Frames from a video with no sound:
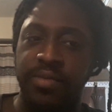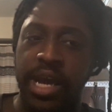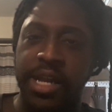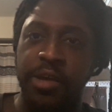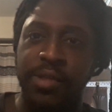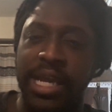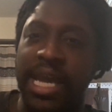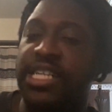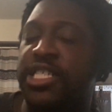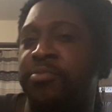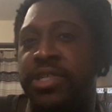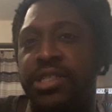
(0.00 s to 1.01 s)
I know that kind
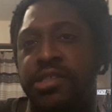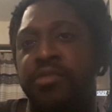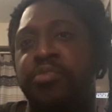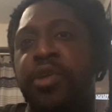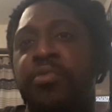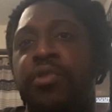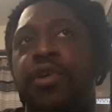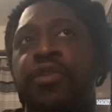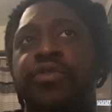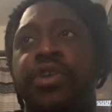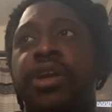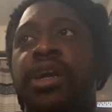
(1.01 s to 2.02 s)
of split some people
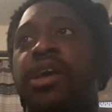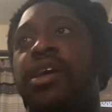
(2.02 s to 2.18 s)
over,